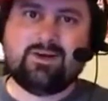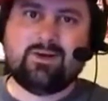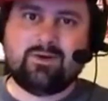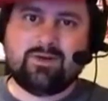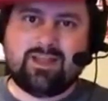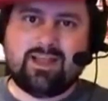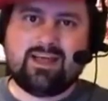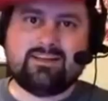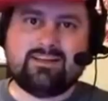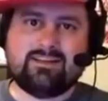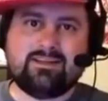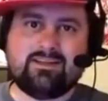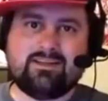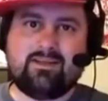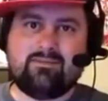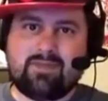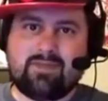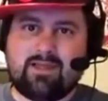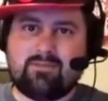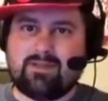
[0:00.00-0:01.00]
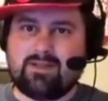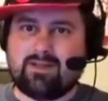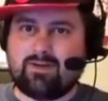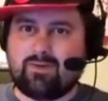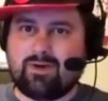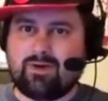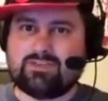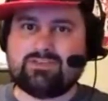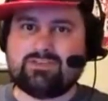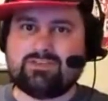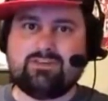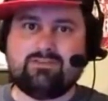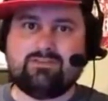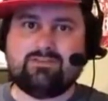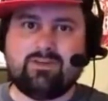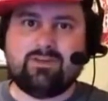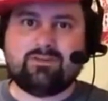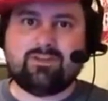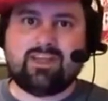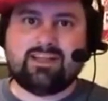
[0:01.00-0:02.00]
yeah. It made me question a
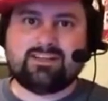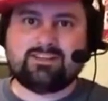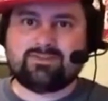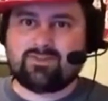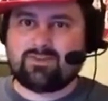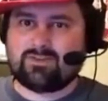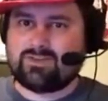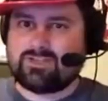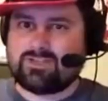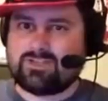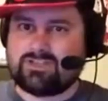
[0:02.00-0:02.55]
few things for just a